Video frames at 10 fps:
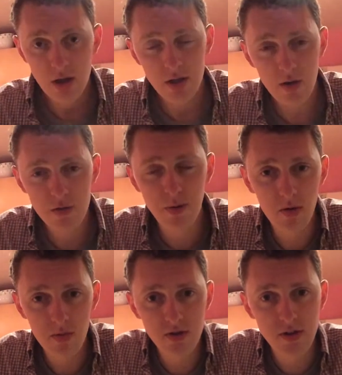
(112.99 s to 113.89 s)
So that was probably
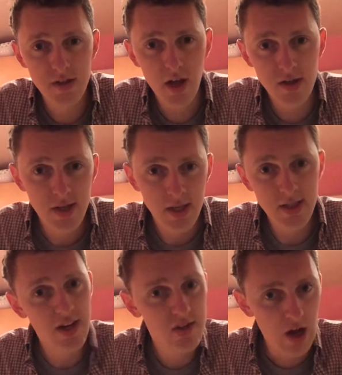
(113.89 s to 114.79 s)
the most disgusting
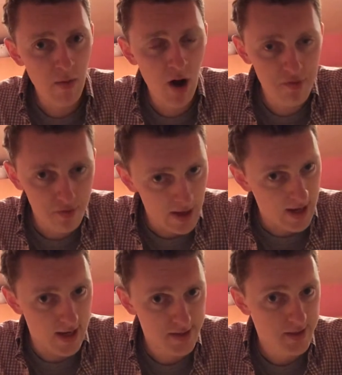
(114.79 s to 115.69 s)
dinner time I've ever
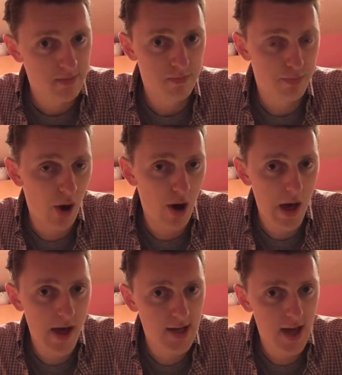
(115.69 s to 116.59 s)
had, but
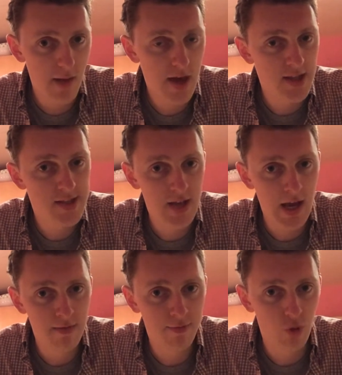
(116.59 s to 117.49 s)
it kept me
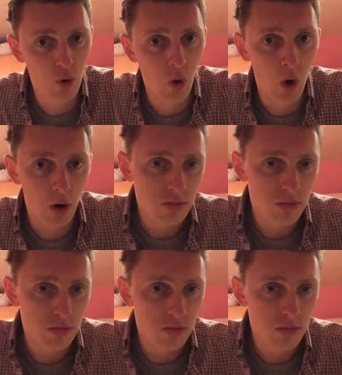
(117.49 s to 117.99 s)
entertained for